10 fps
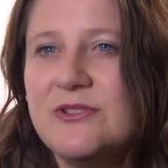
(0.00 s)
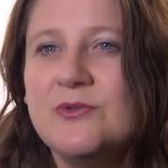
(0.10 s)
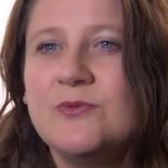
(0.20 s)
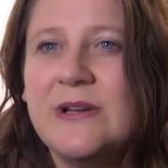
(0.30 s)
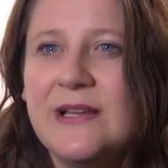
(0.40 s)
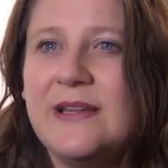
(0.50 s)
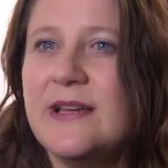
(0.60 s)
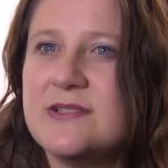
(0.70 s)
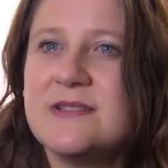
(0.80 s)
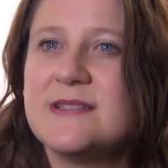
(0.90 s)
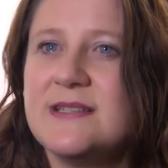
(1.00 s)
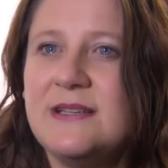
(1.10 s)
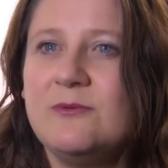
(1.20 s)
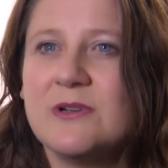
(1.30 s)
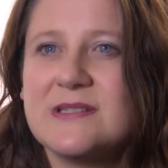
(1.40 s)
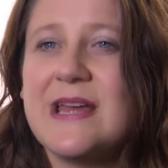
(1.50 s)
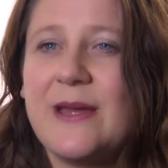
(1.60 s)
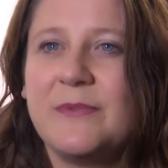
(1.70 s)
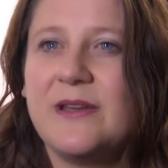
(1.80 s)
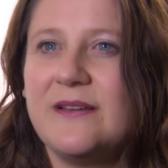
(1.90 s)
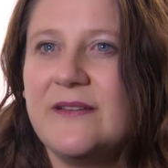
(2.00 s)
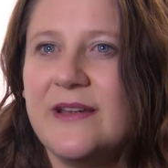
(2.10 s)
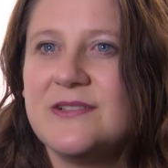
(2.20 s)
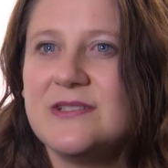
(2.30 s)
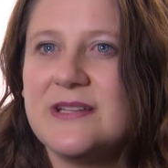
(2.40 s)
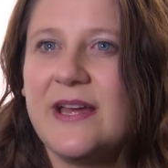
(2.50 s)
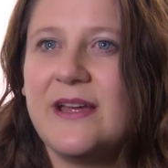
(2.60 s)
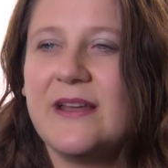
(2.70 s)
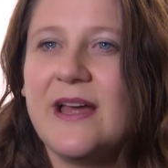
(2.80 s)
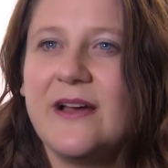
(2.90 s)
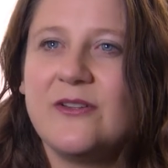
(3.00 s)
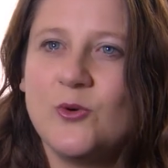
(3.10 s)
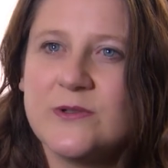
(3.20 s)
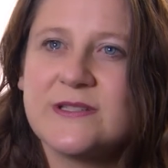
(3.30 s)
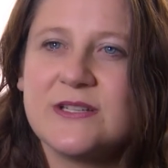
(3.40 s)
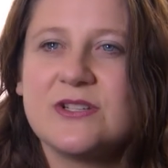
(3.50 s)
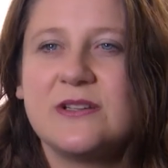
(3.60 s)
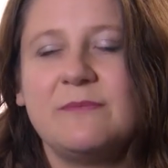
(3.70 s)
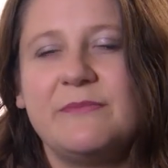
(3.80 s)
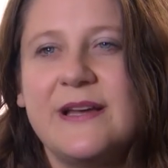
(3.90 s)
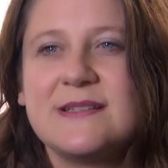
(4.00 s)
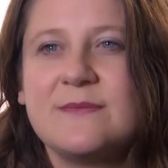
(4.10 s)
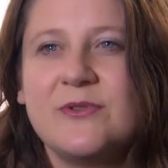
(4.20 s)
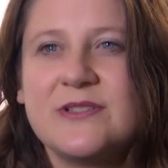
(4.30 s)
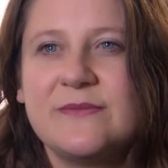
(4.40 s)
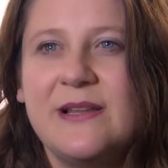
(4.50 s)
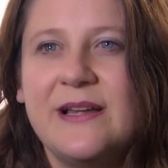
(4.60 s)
You really get to see what's happening day to day and how your decision impacts the bottom